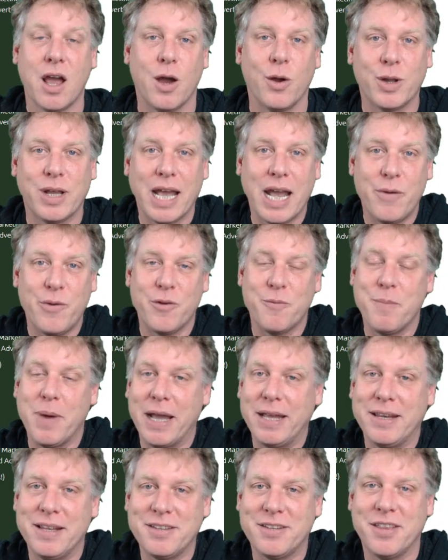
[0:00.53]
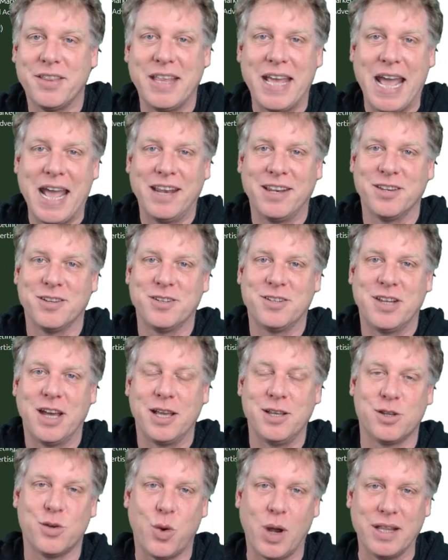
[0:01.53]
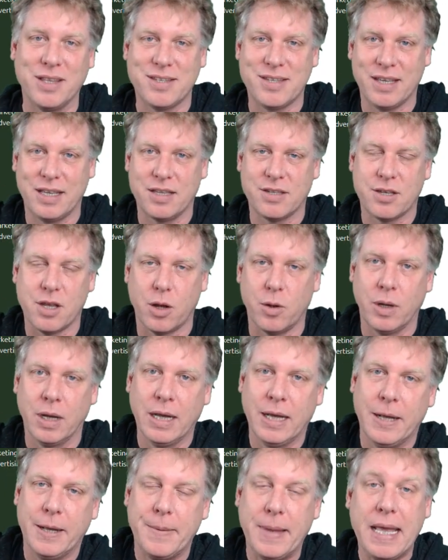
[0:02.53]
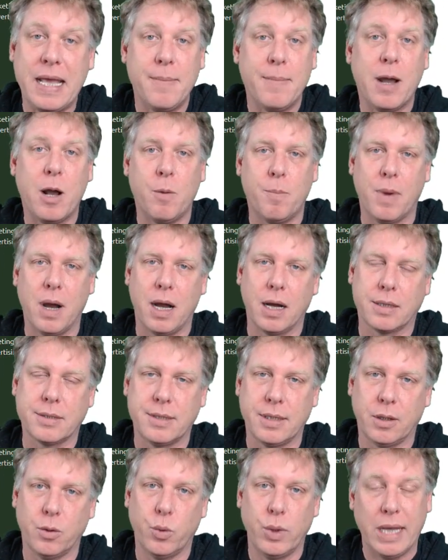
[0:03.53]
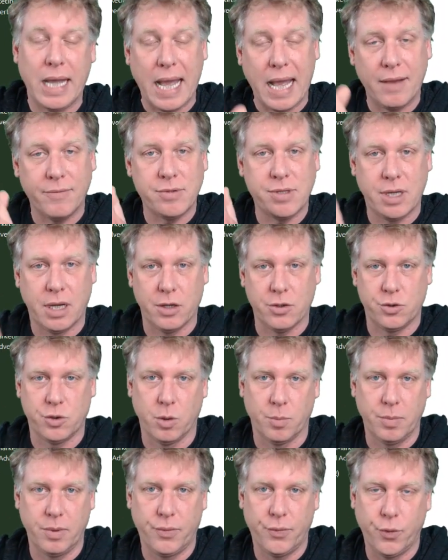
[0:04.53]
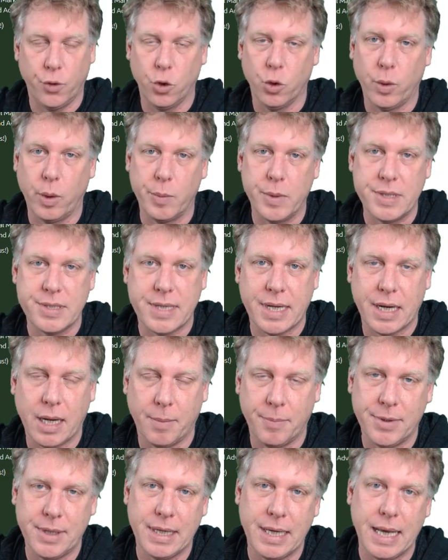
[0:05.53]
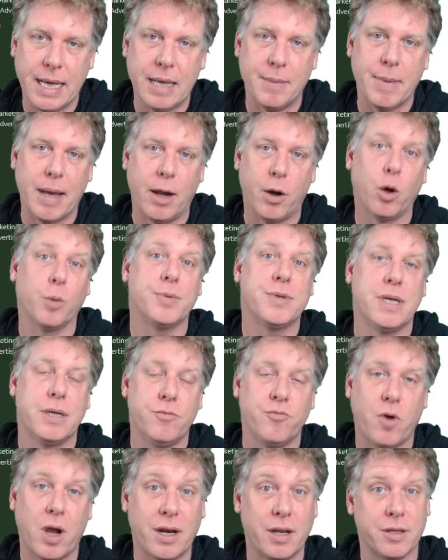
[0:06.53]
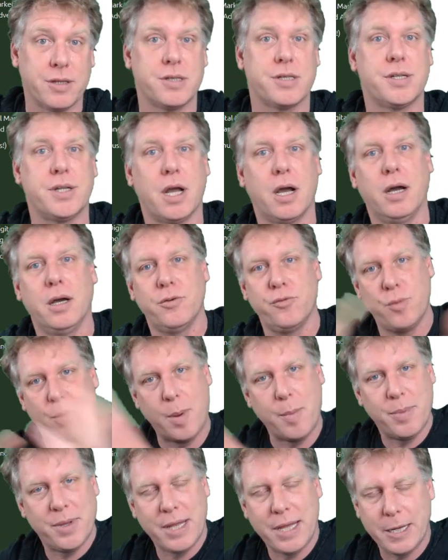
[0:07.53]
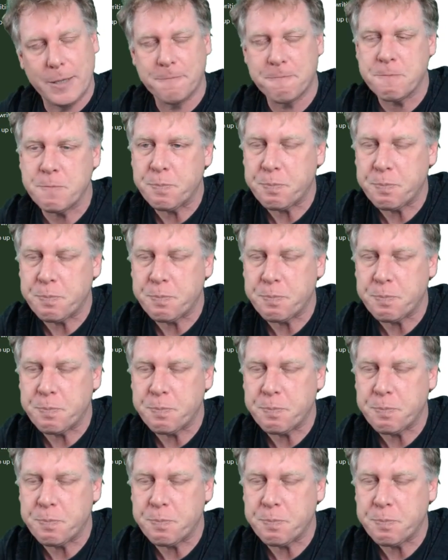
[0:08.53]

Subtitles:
Okay, we've made it to the end, day 20. So email marketing we have touched on before when we set up the email opt-in right at the start, remember